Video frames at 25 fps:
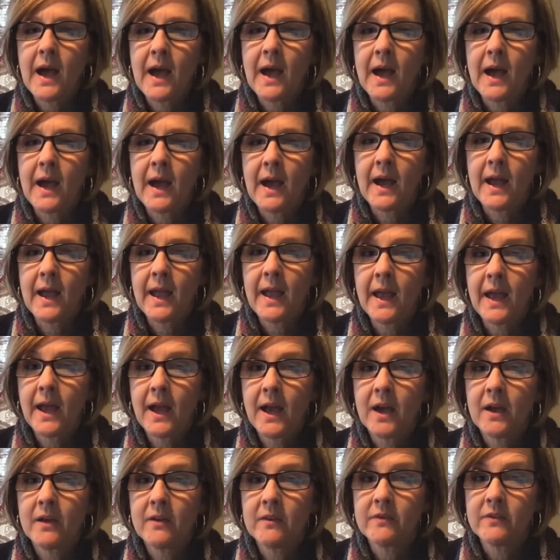I
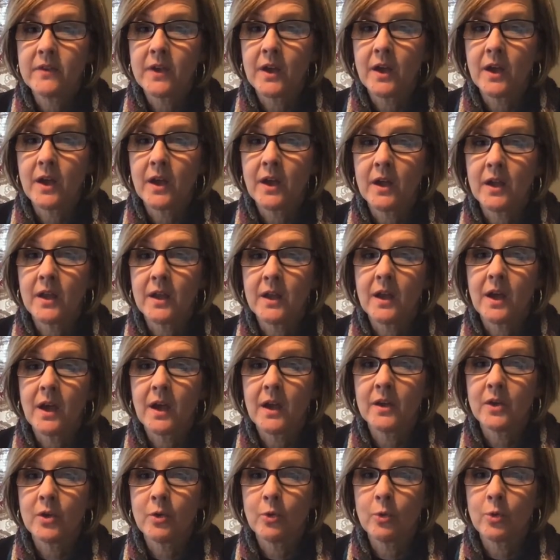have
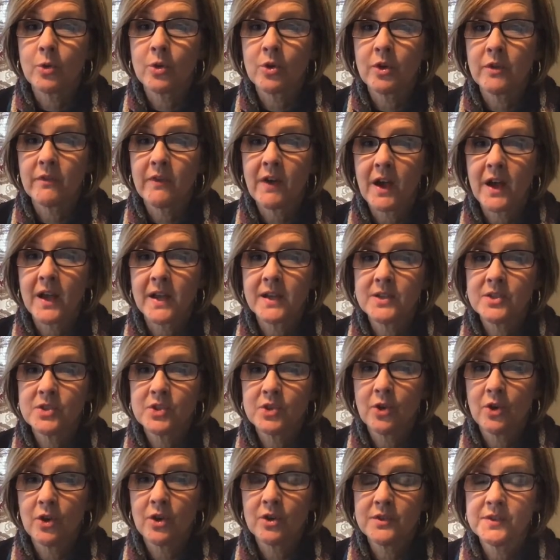an order of ice
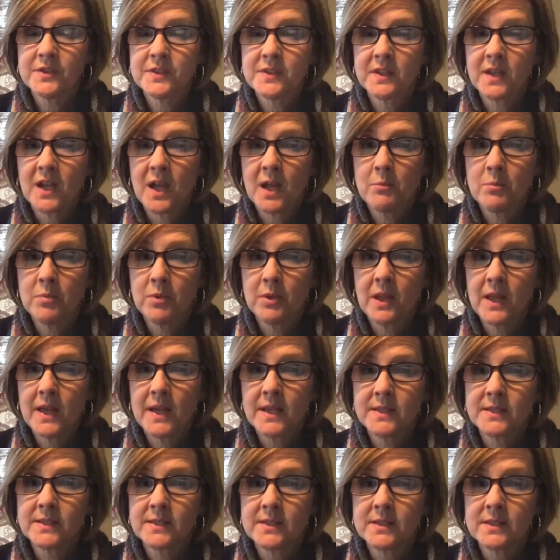yarns that I
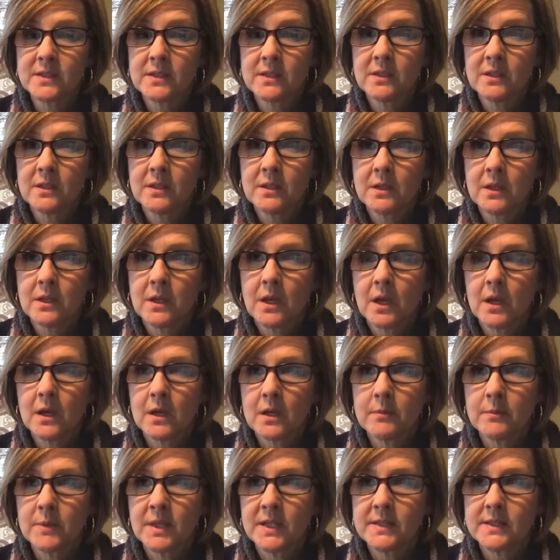placed.
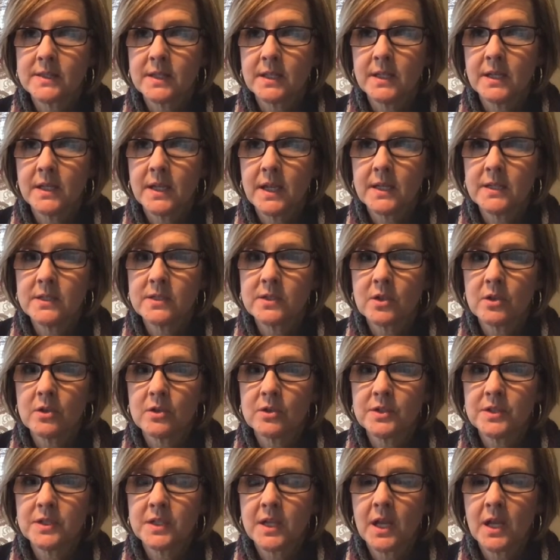Let's see, today's
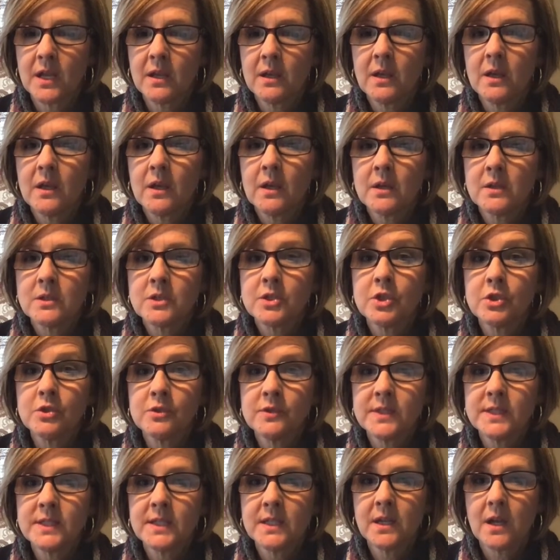Thursday.
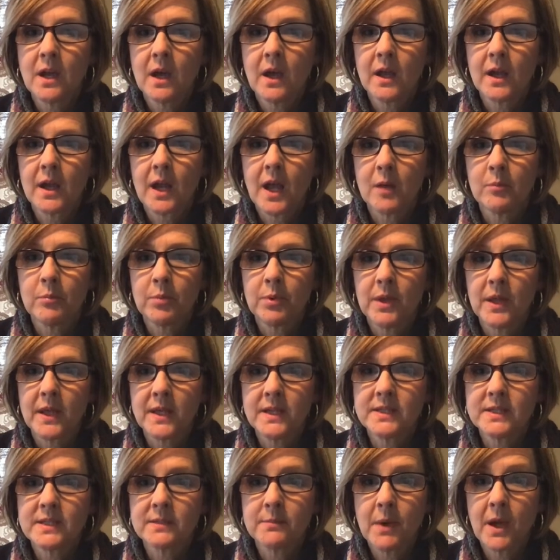Tuesday night, I
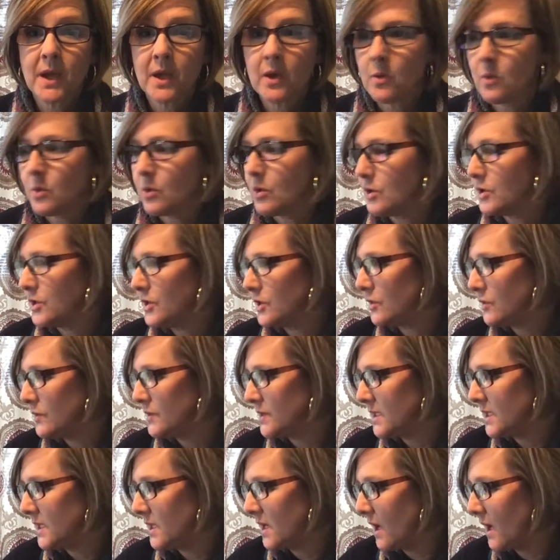placed my order
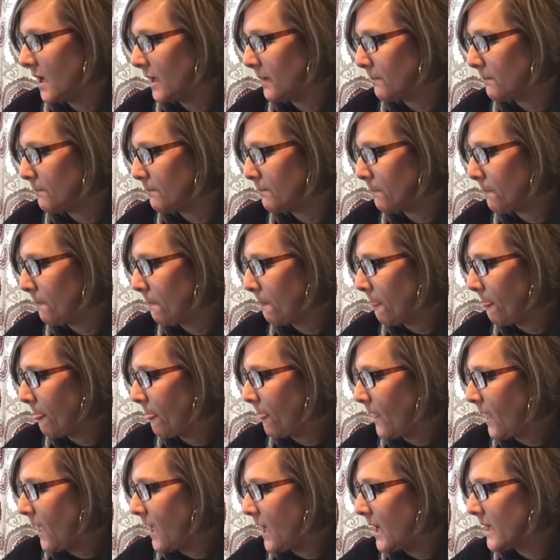Tuesday night.
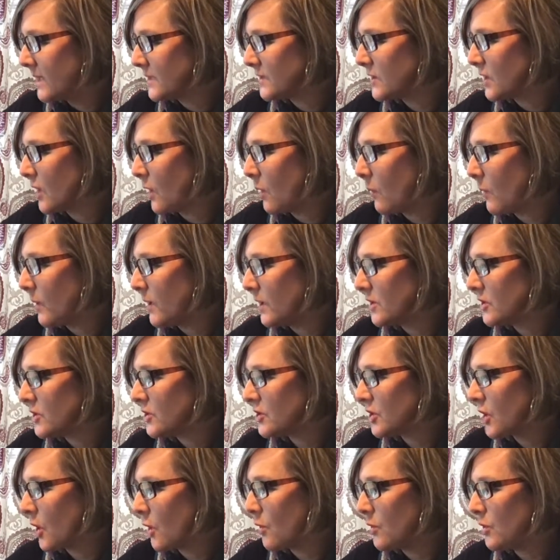And so I wanted to
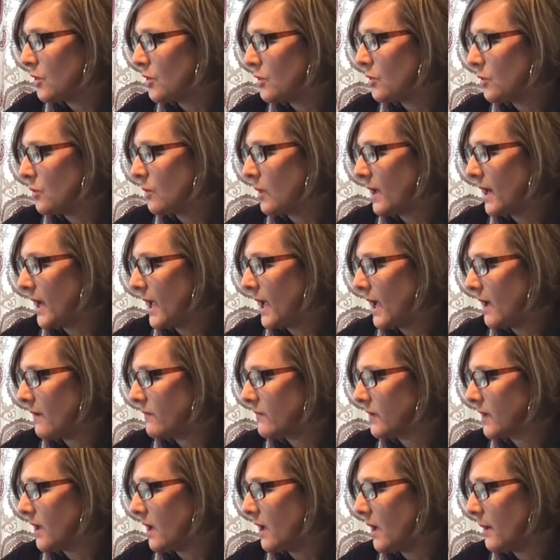show you what I
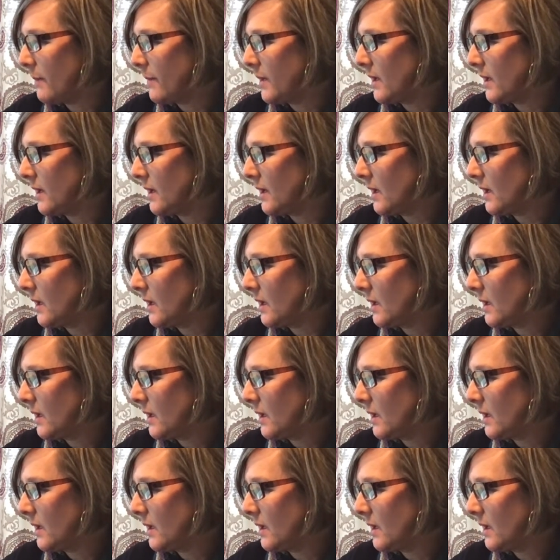have coming